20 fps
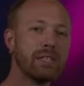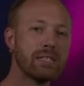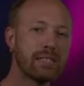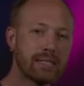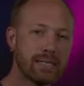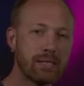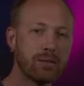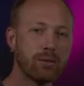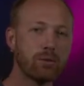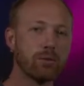
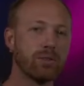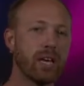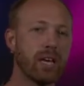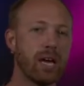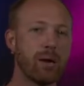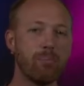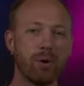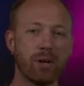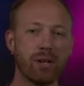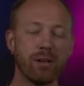single
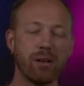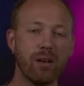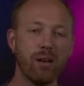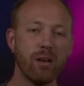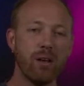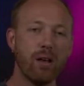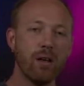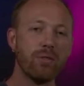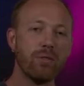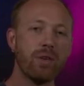day, but
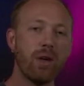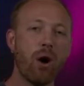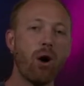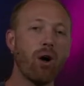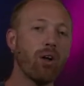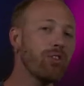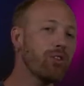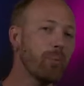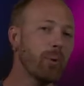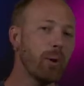the
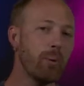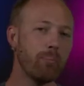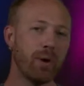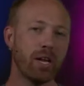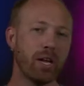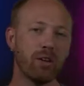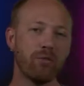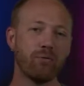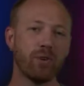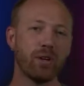ultimate
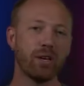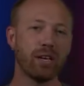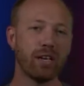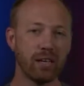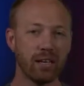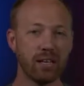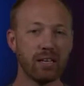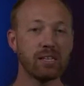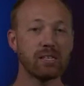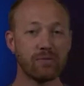benefit
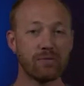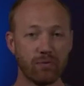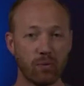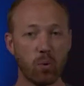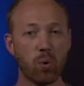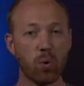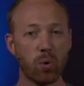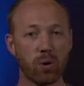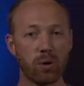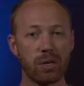is
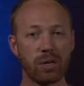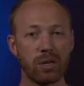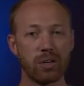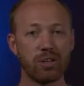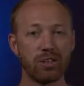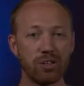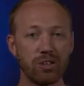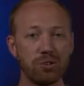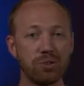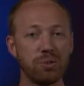for
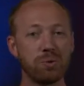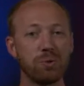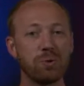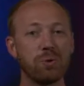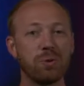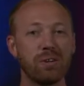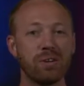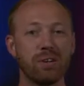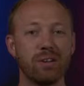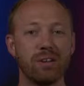you.
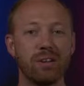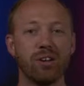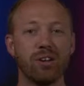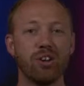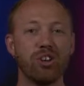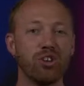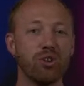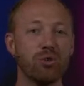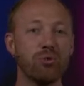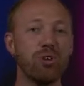
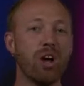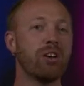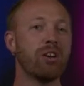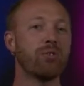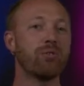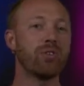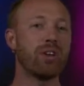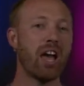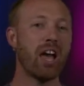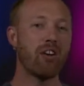You not
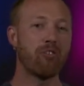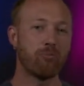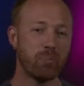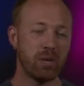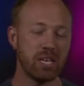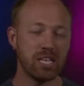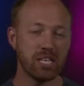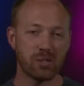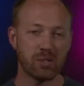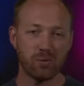only have
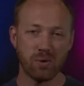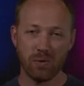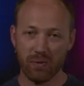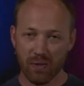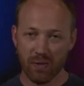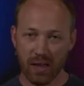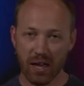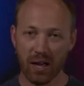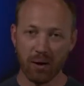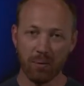peace with
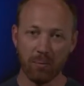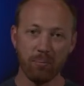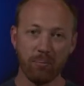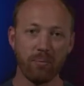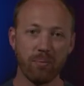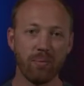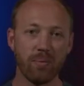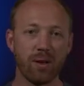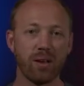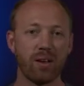them,
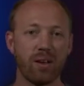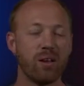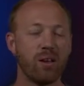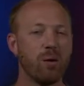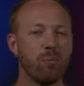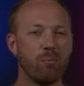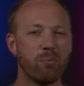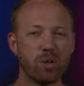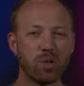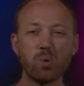
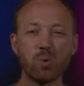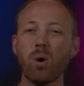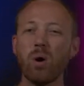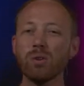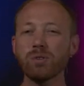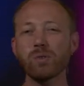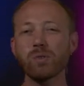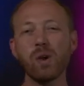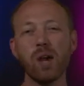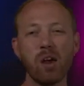but you
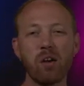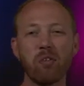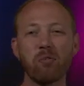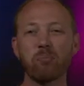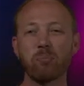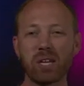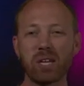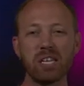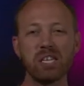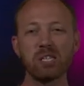also have
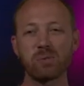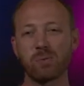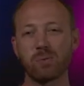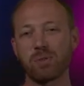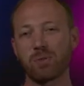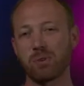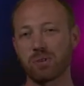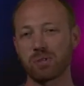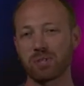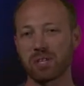peace
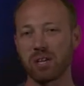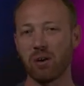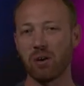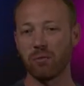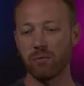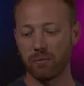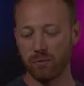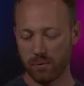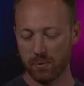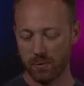with yourself
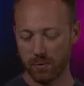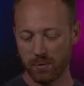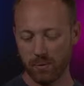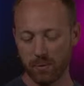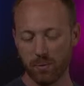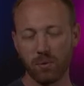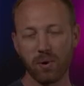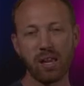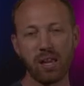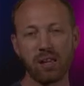
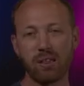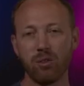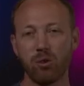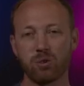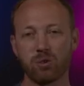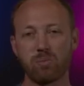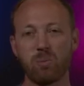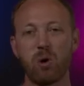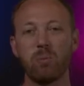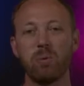in those
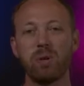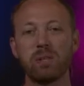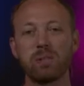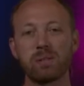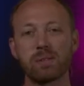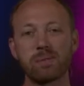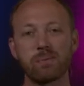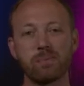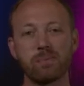moments.